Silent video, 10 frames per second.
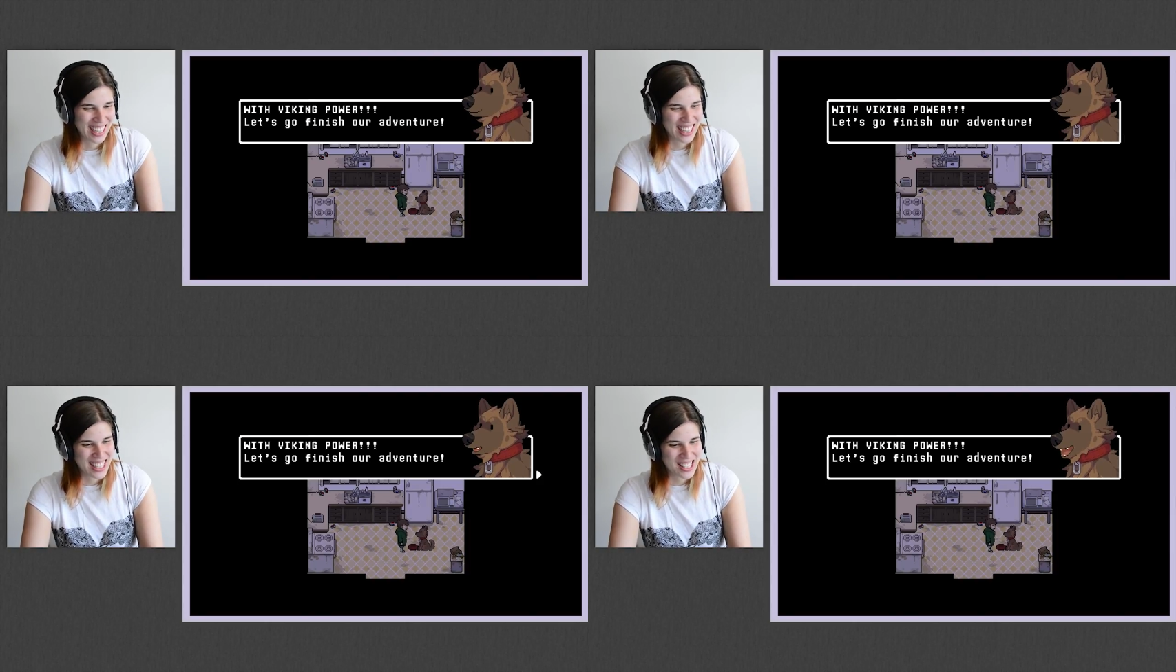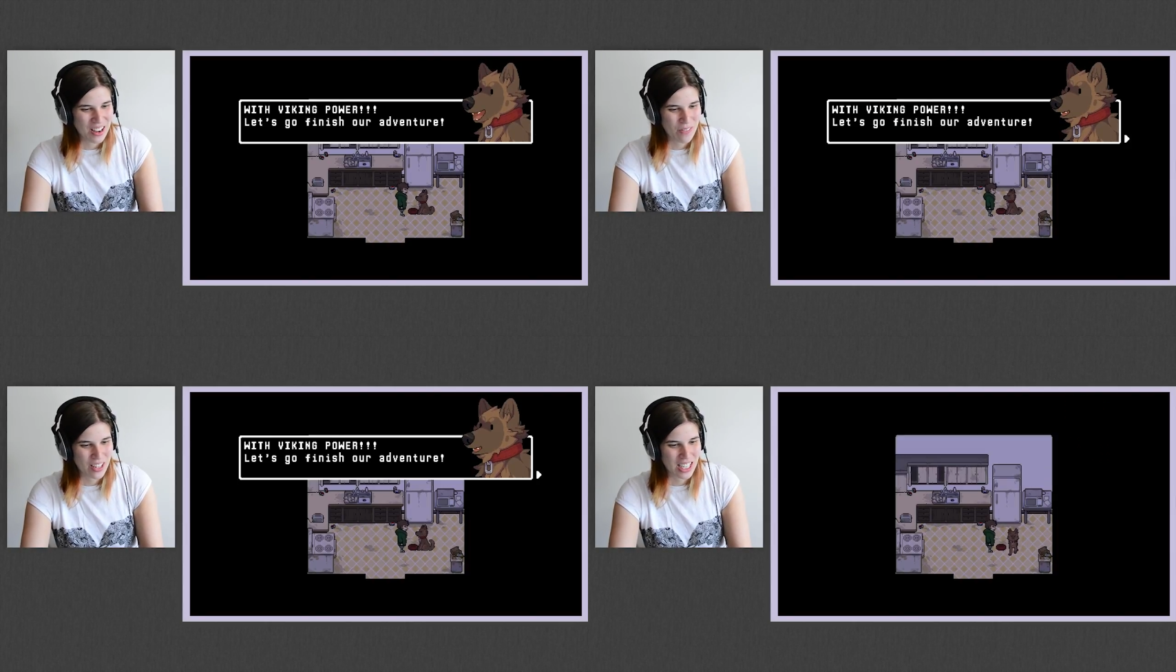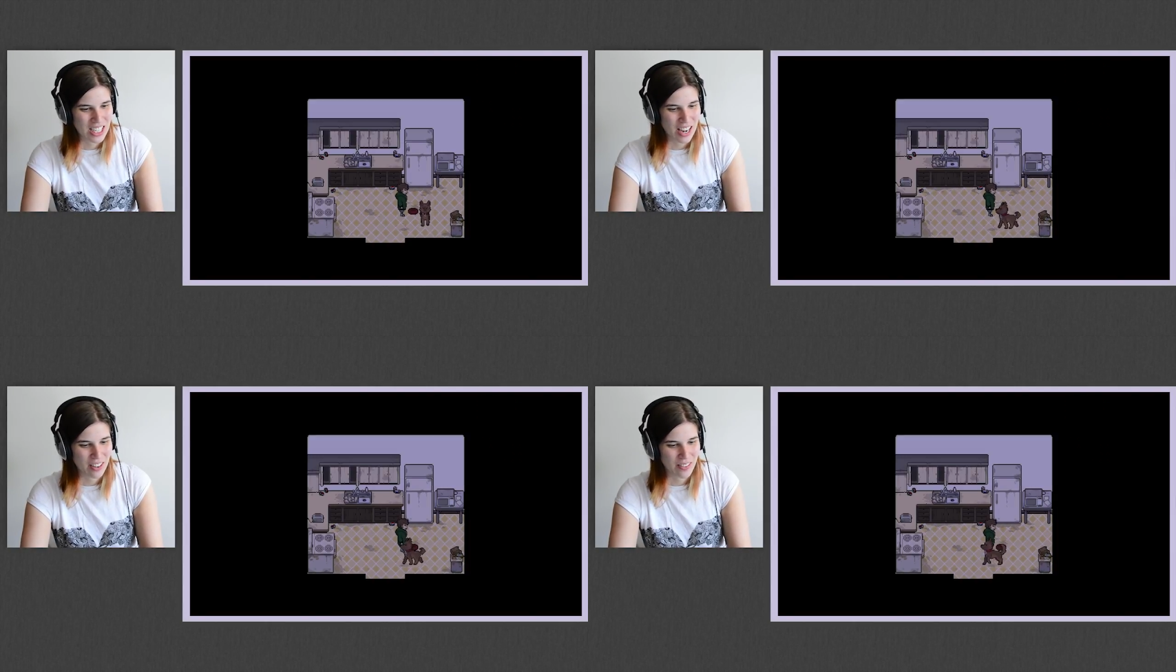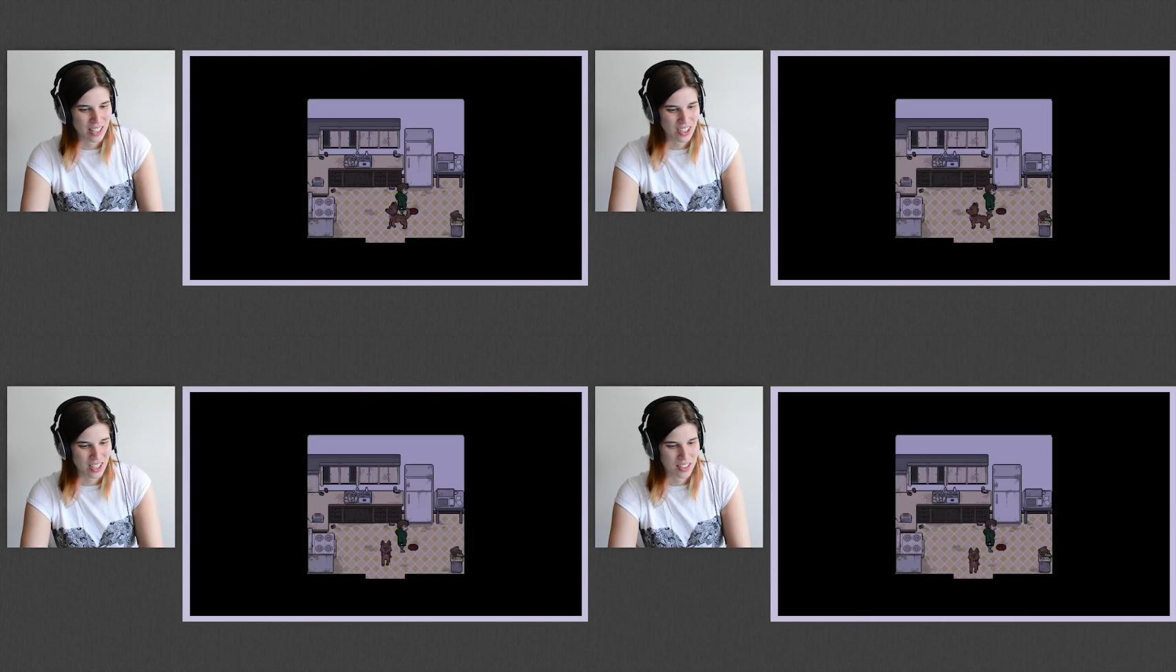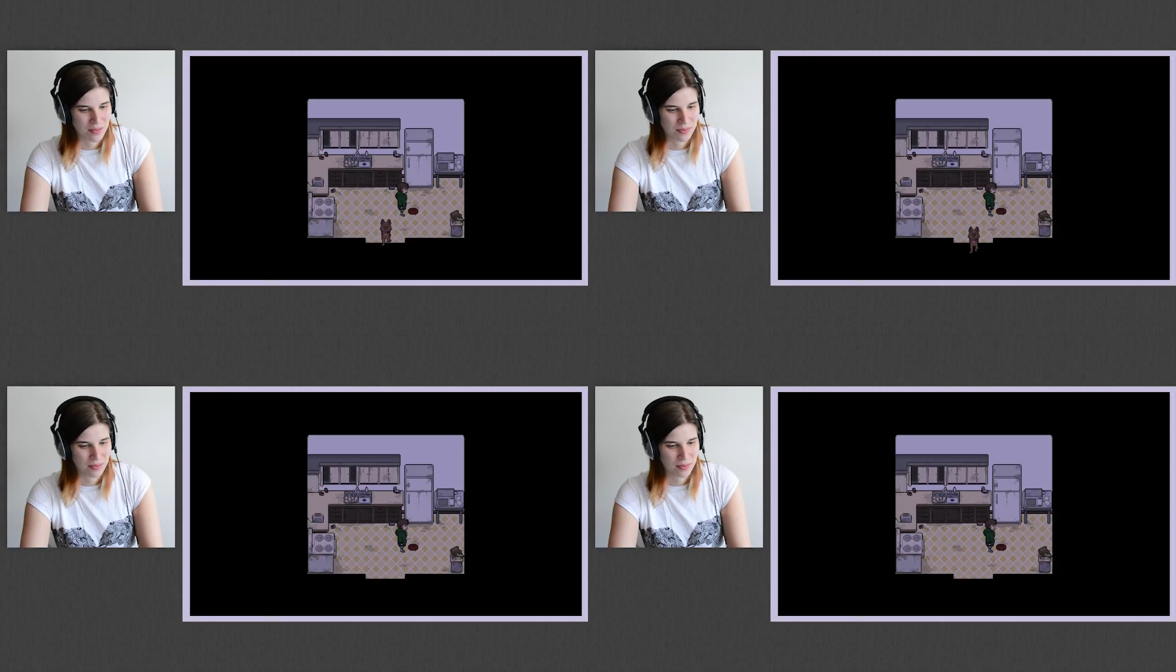Let's go finish our adventure.
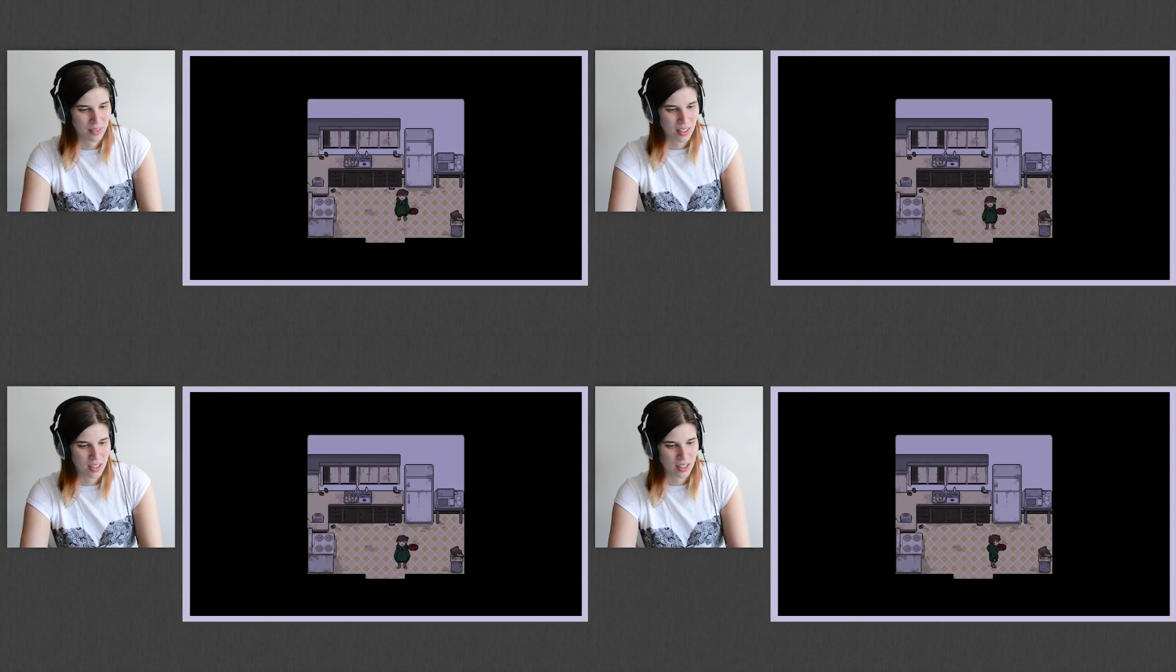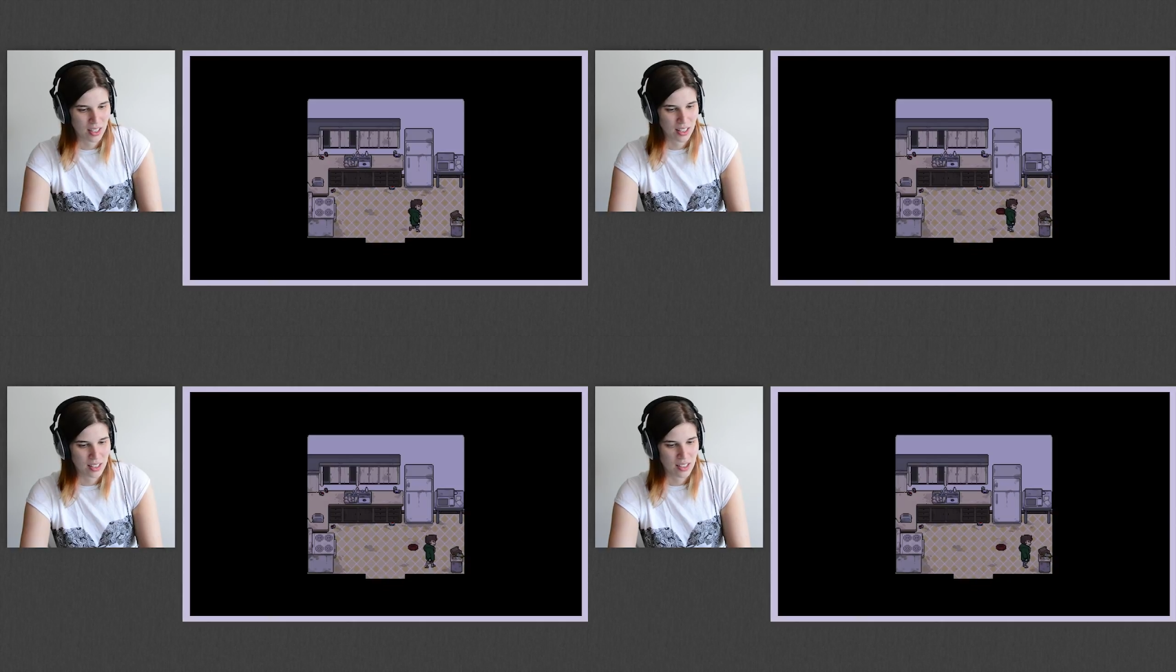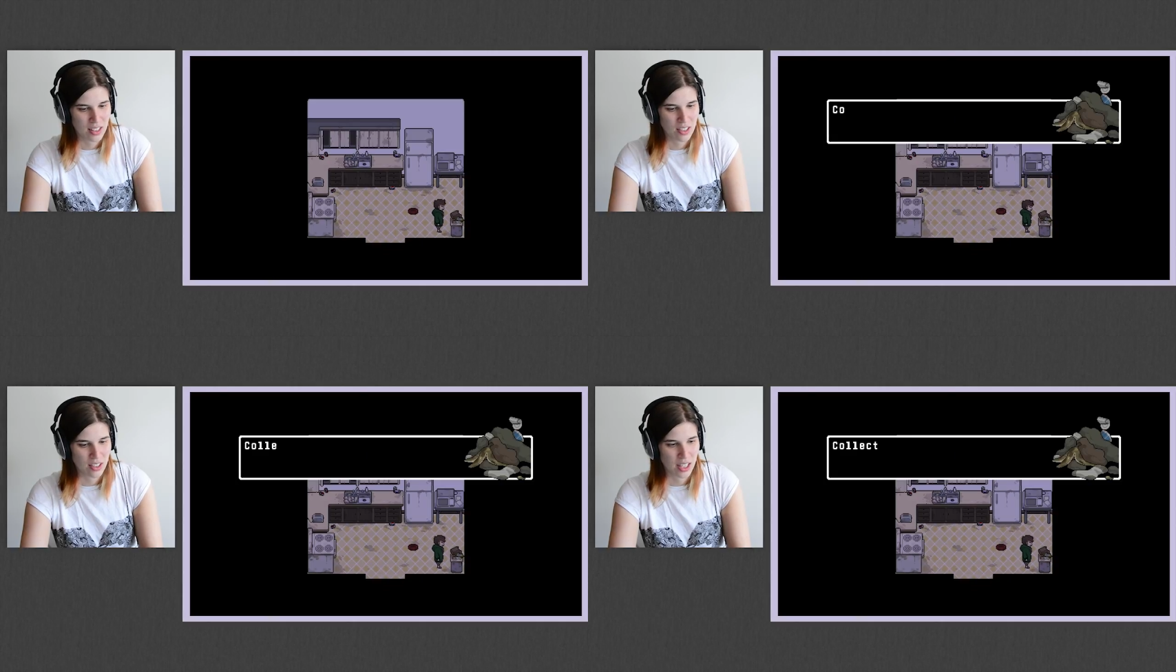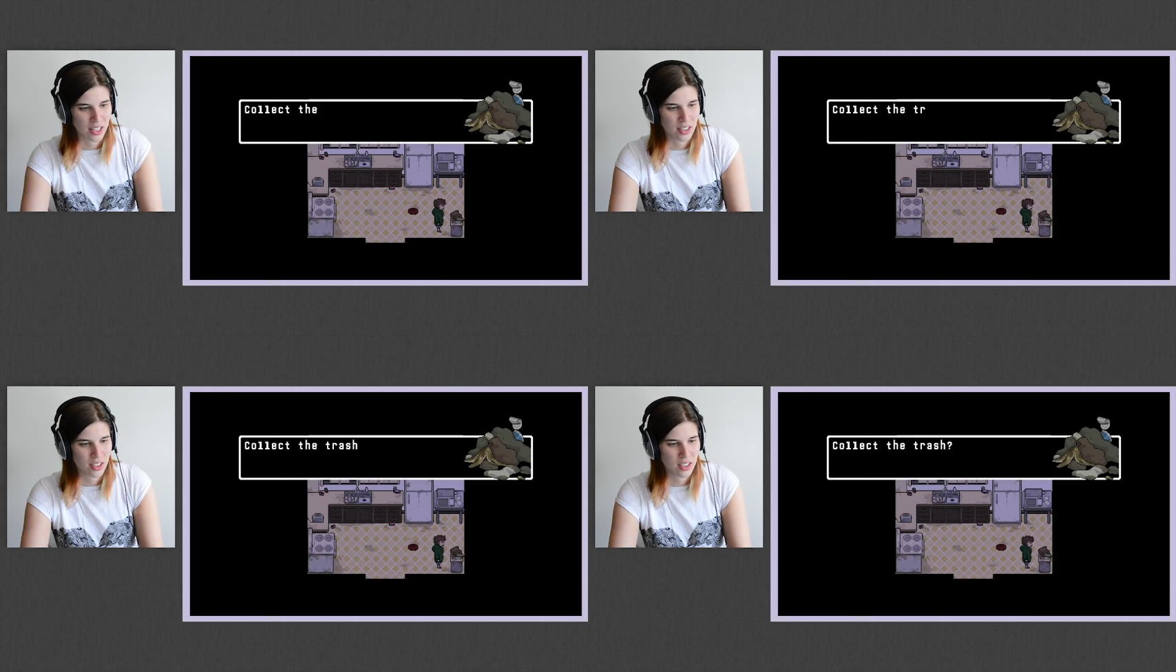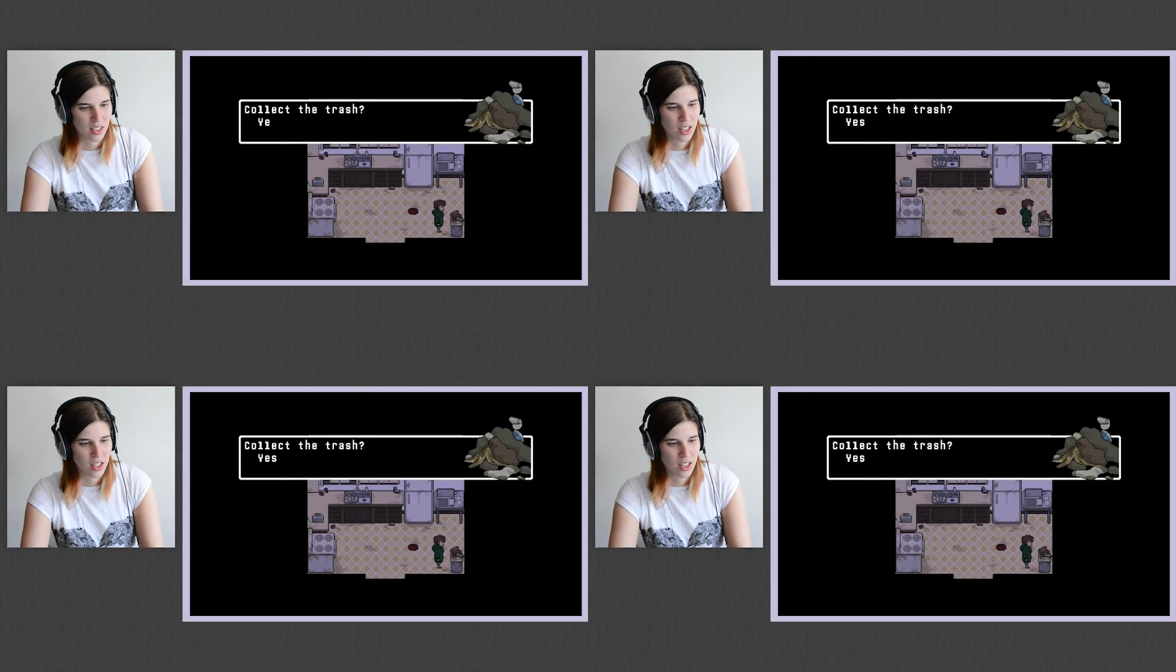Okay, let's get the trash.